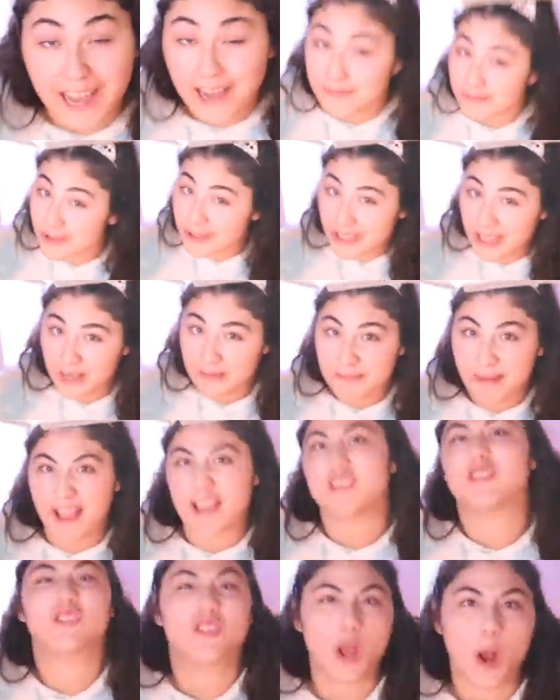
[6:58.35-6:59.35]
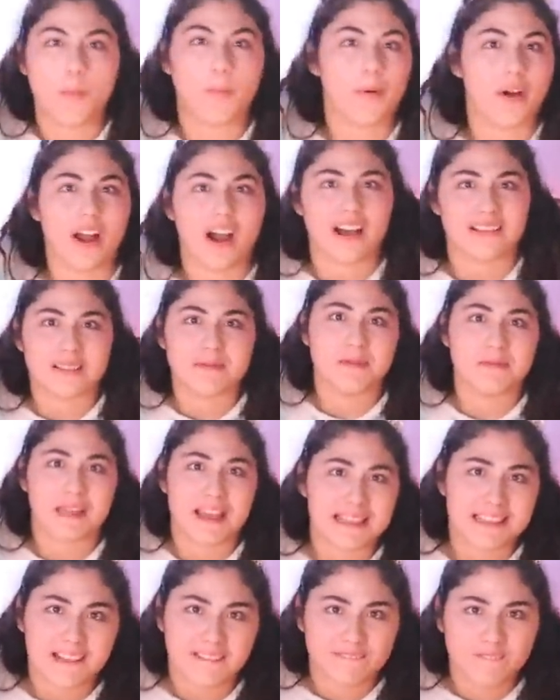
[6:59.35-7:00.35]
I'm just in my super awesome,
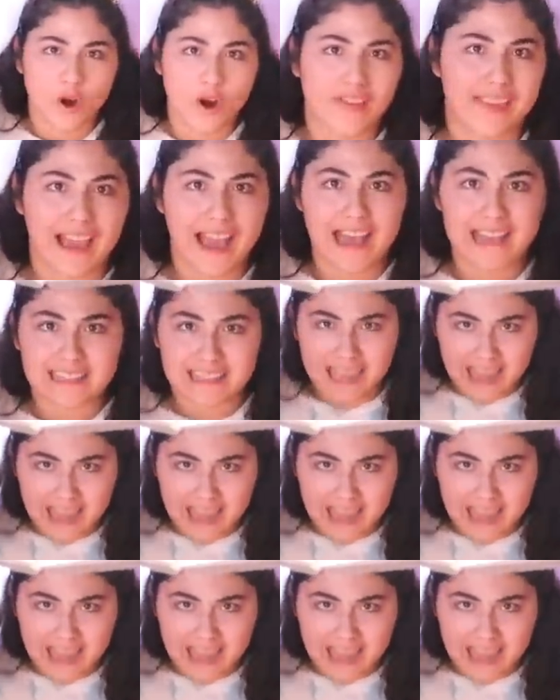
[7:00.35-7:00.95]
amazing fort that